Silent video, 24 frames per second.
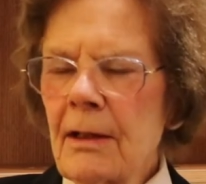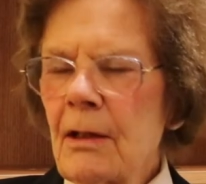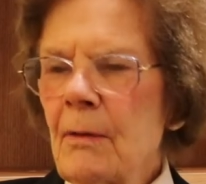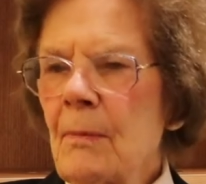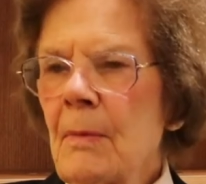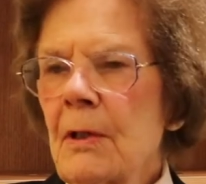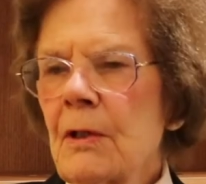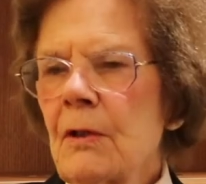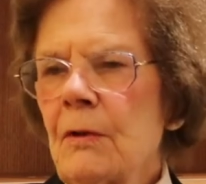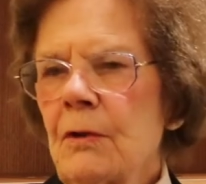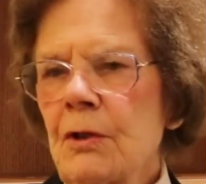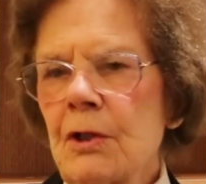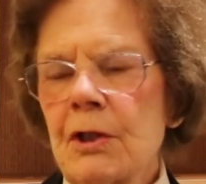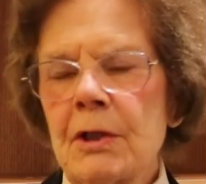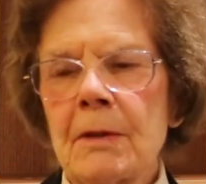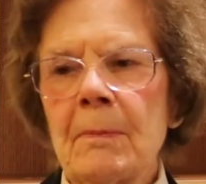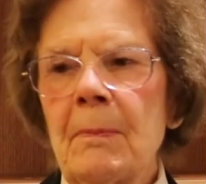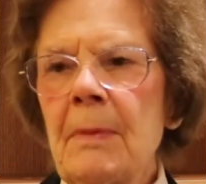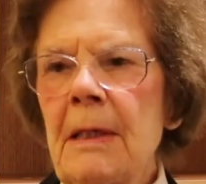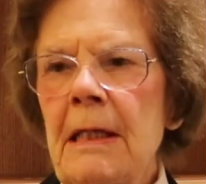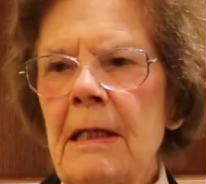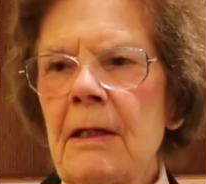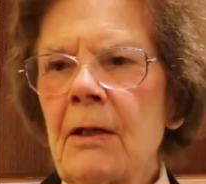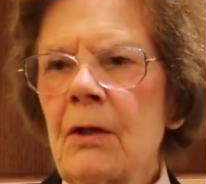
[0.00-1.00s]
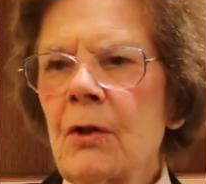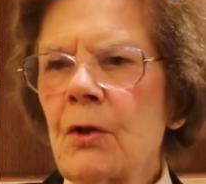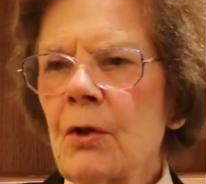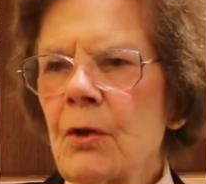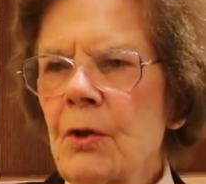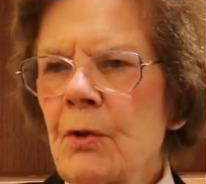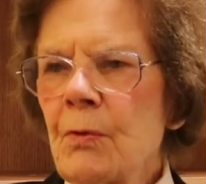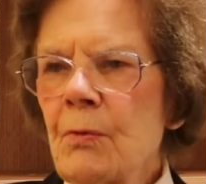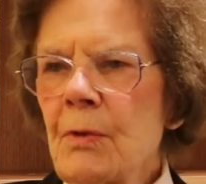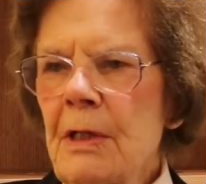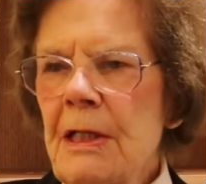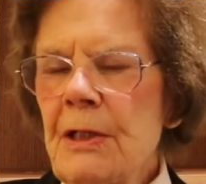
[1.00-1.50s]
There must be
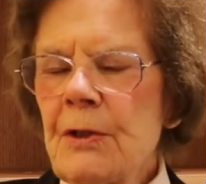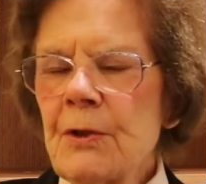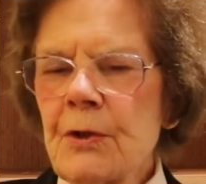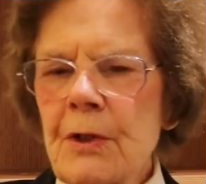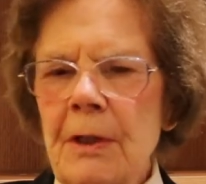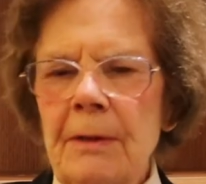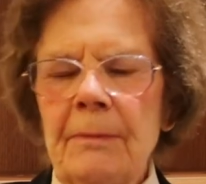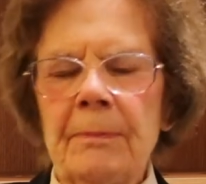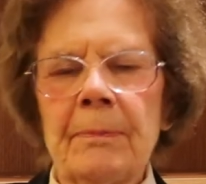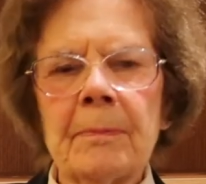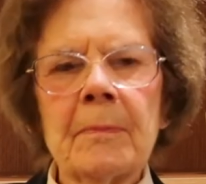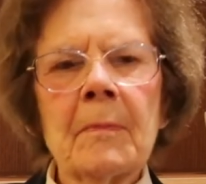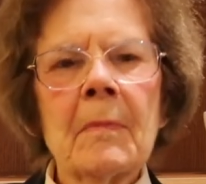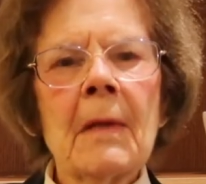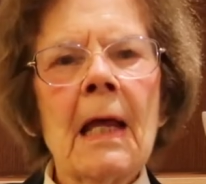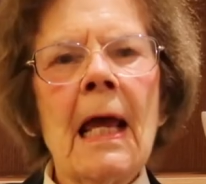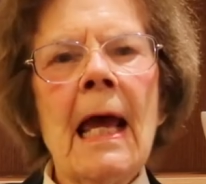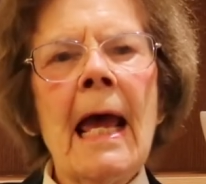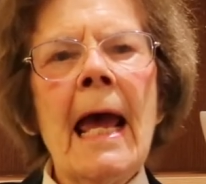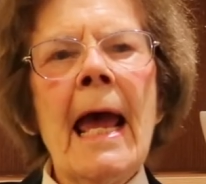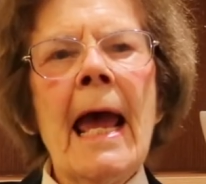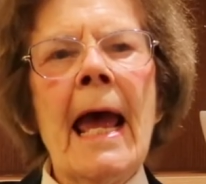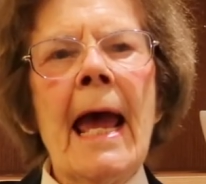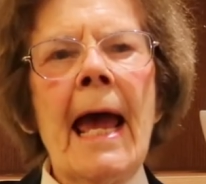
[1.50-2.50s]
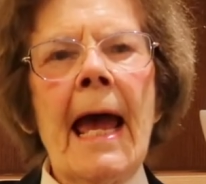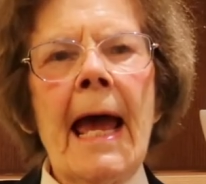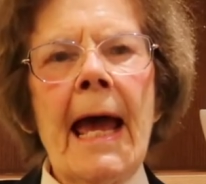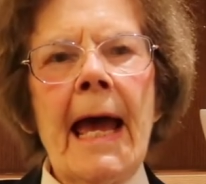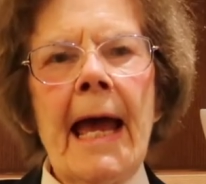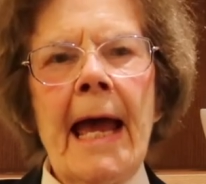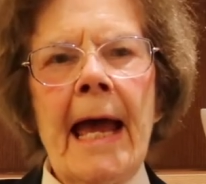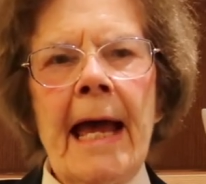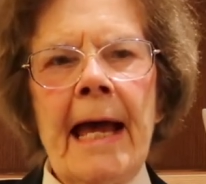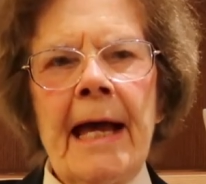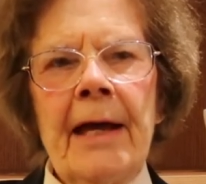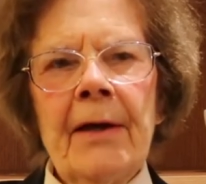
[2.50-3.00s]
good reason.
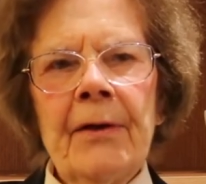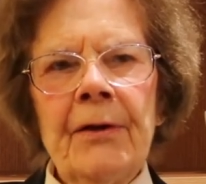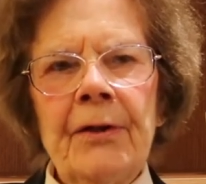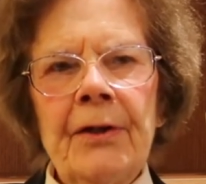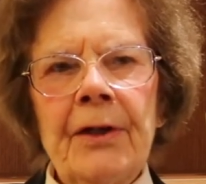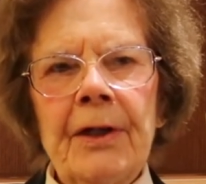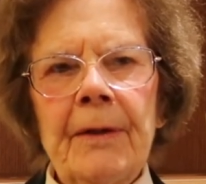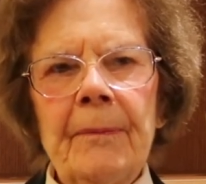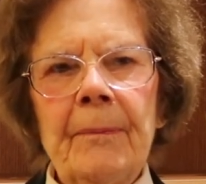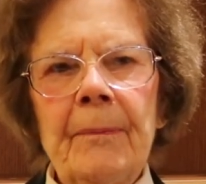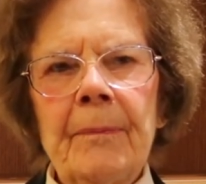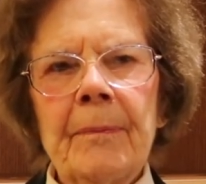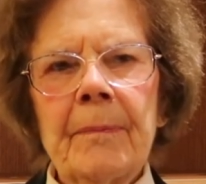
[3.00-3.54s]
And